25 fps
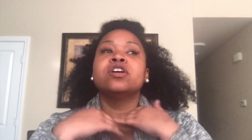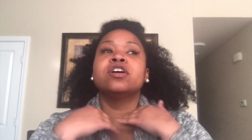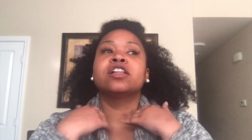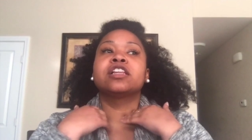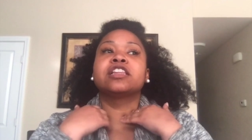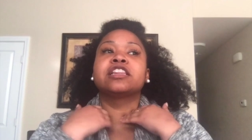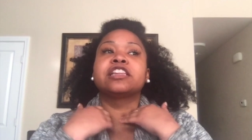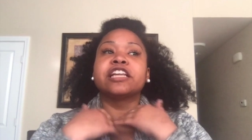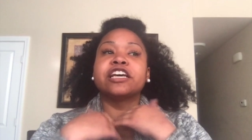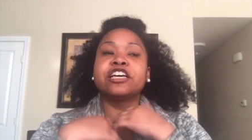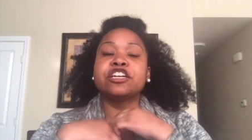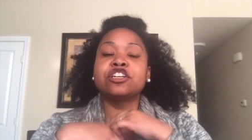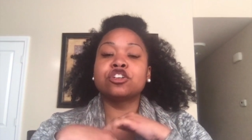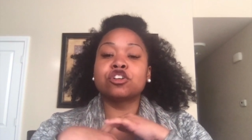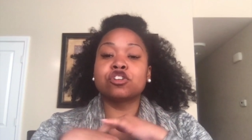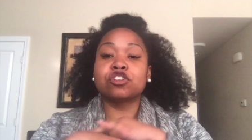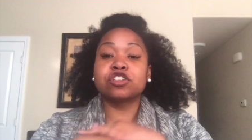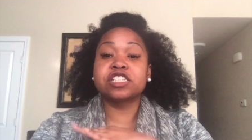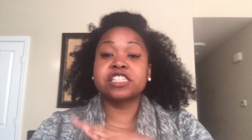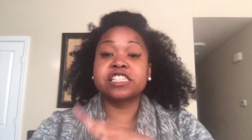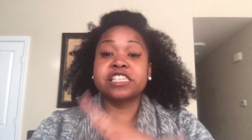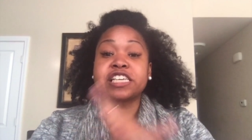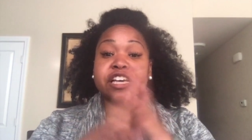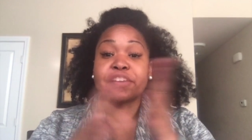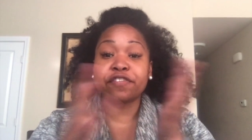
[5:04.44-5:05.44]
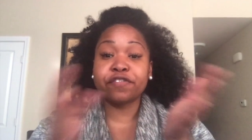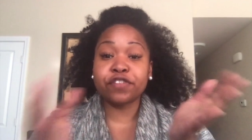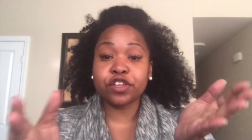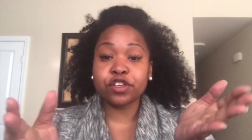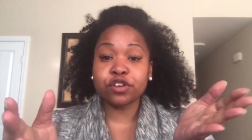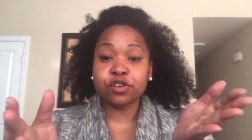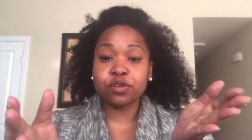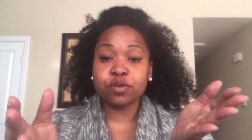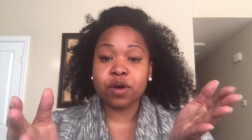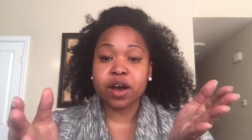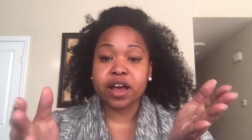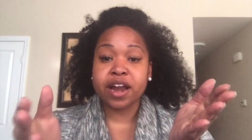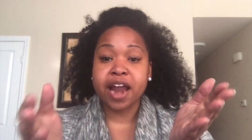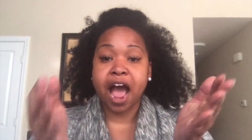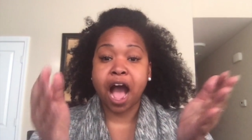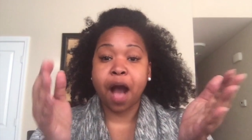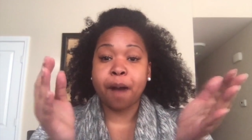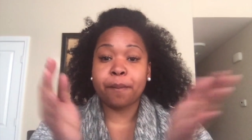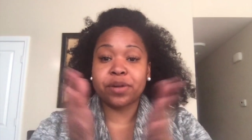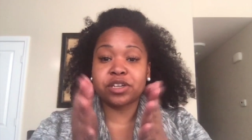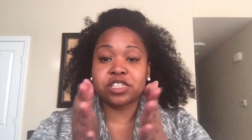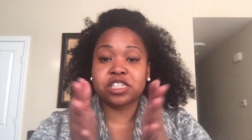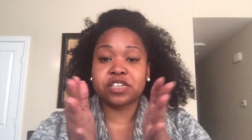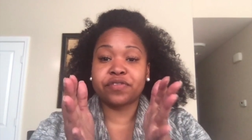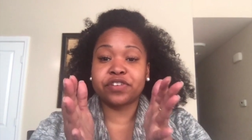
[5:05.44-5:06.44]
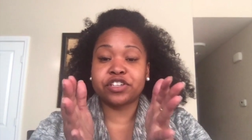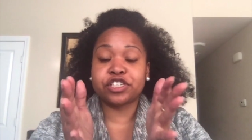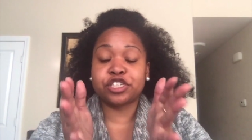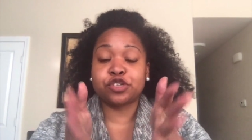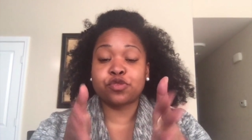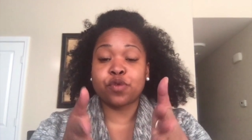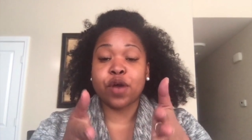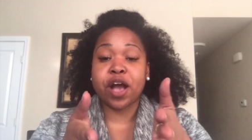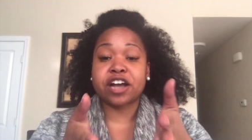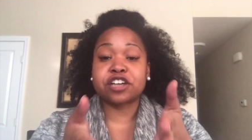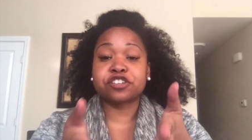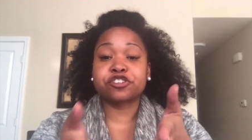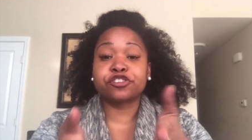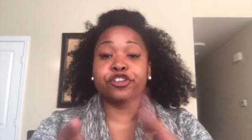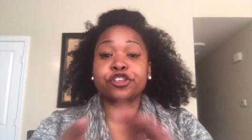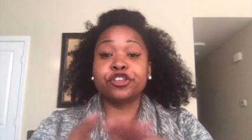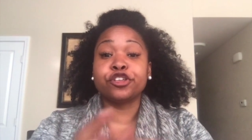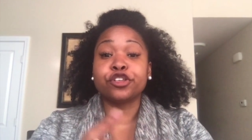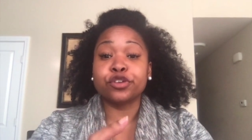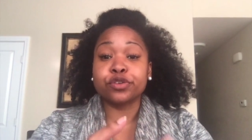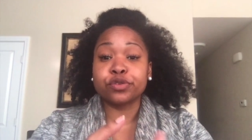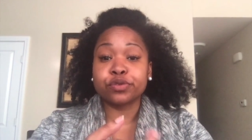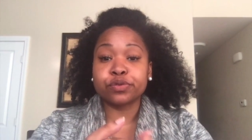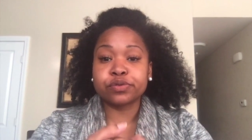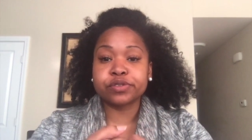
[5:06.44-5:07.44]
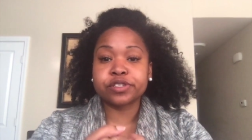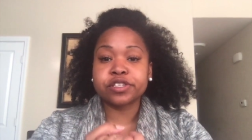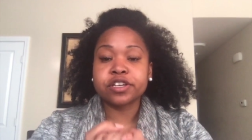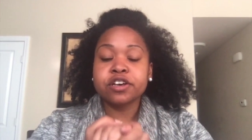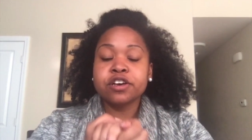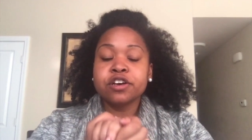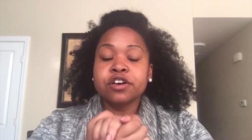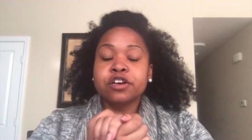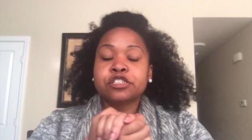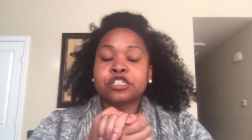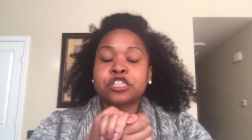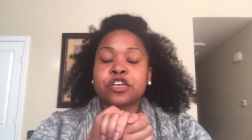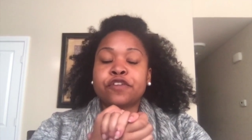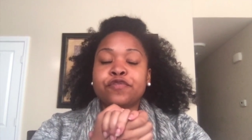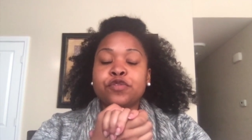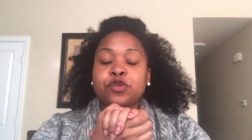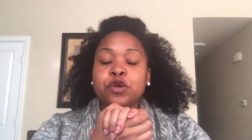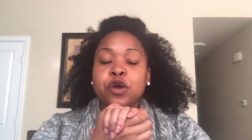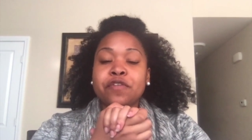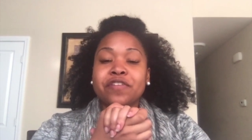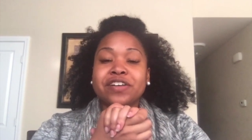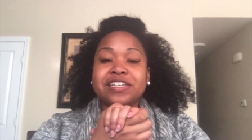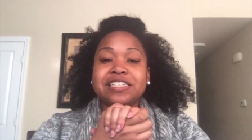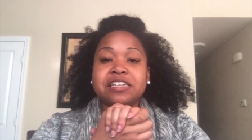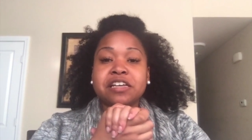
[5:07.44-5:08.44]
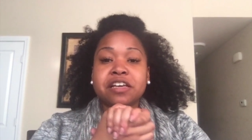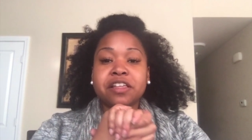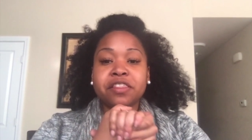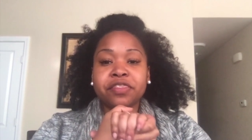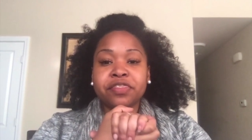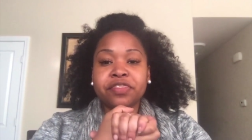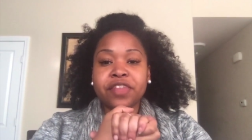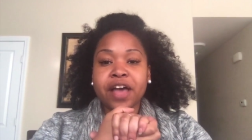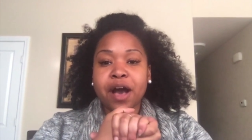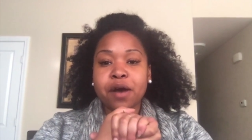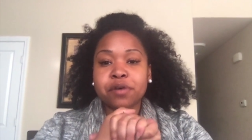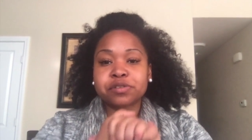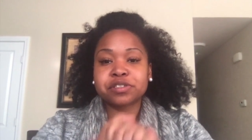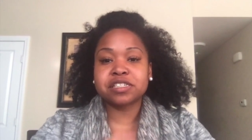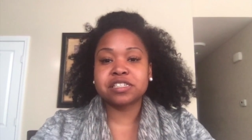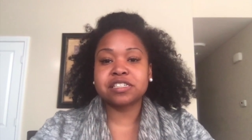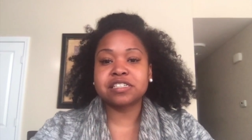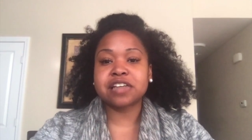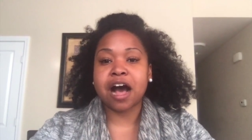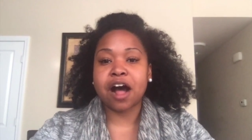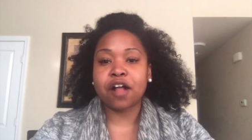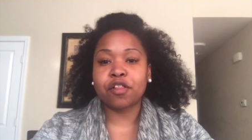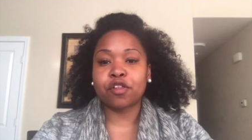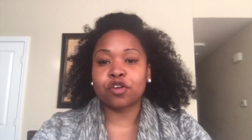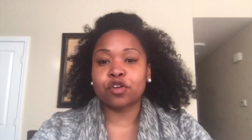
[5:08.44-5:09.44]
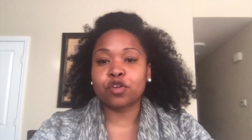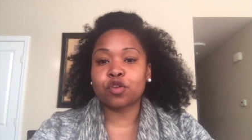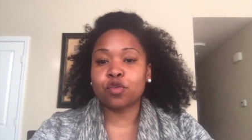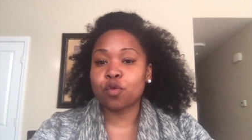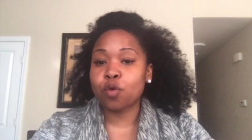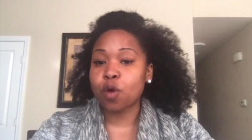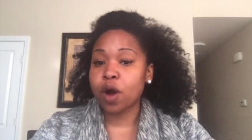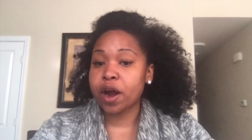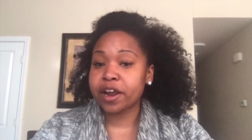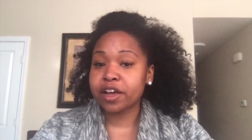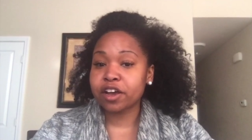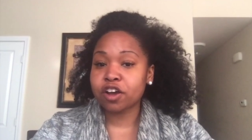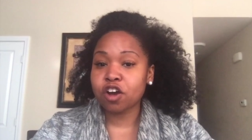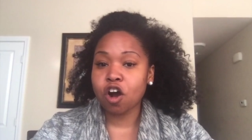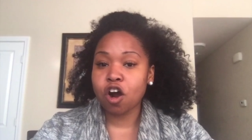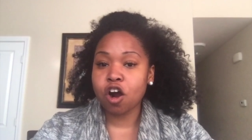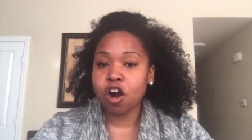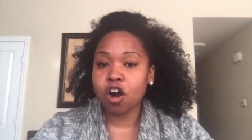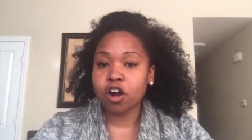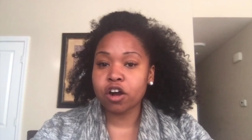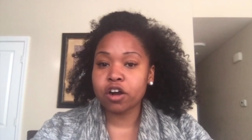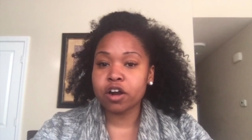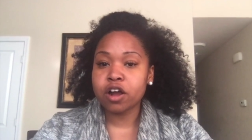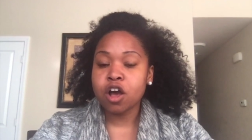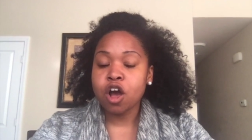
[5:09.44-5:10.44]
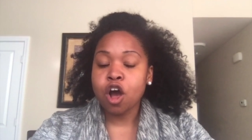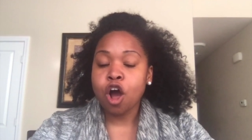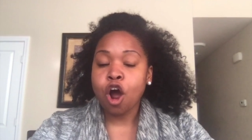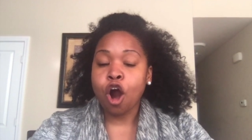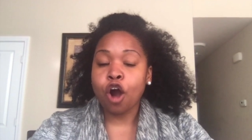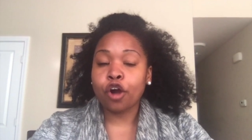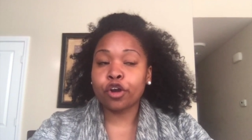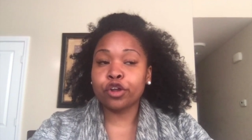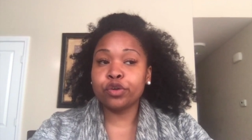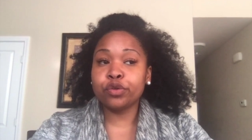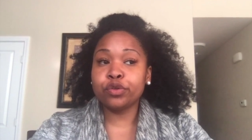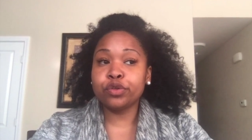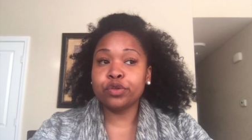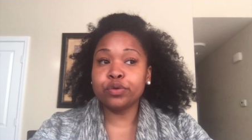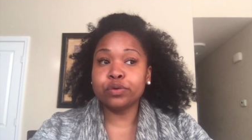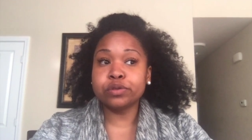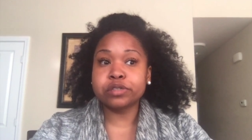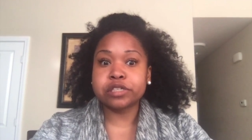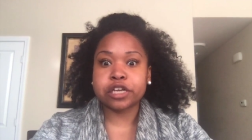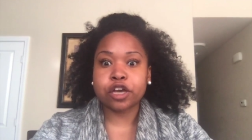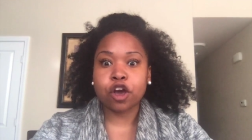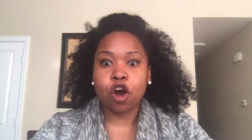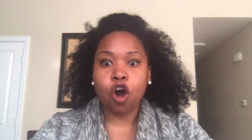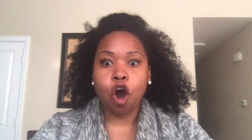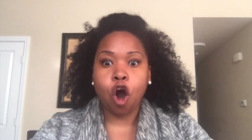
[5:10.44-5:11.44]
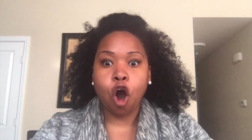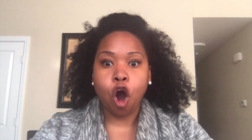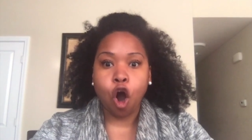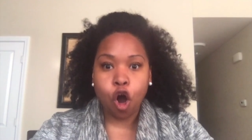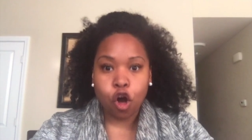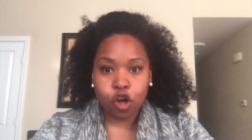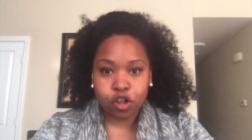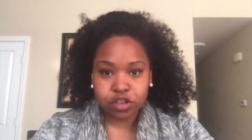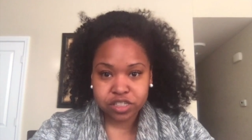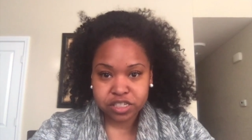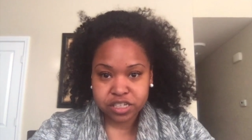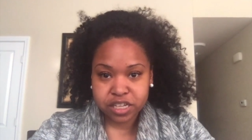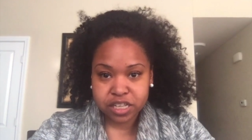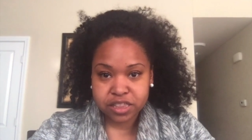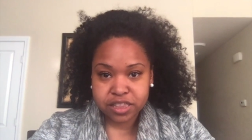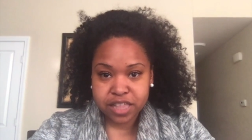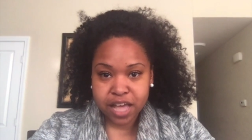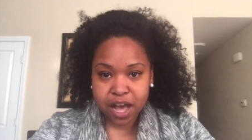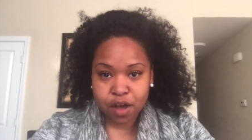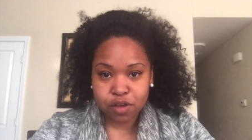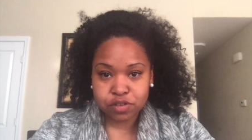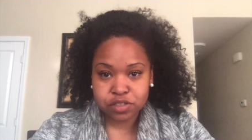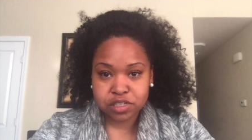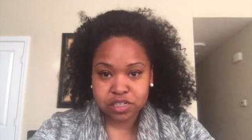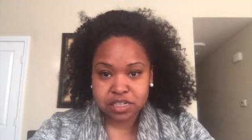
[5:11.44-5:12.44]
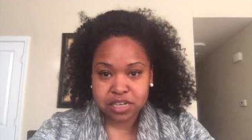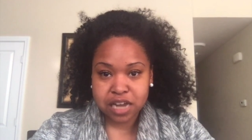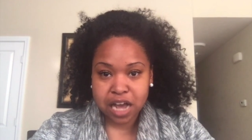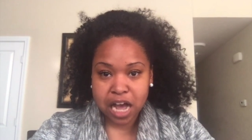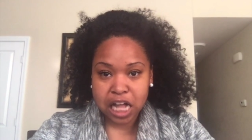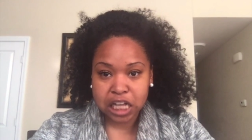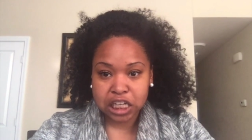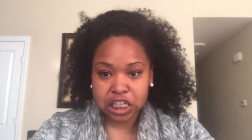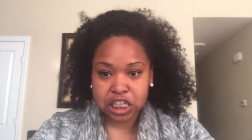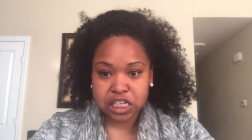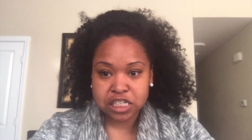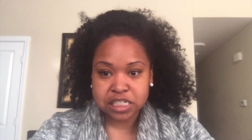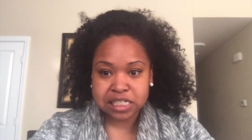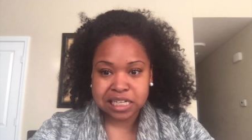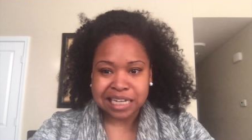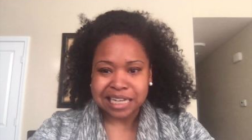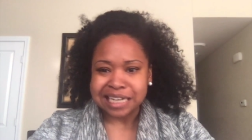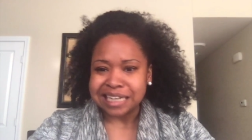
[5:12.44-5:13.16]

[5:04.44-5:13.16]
lenders give you and how much of it do you actually use? So if you have a $10,000 credit card, are you using all $10,000?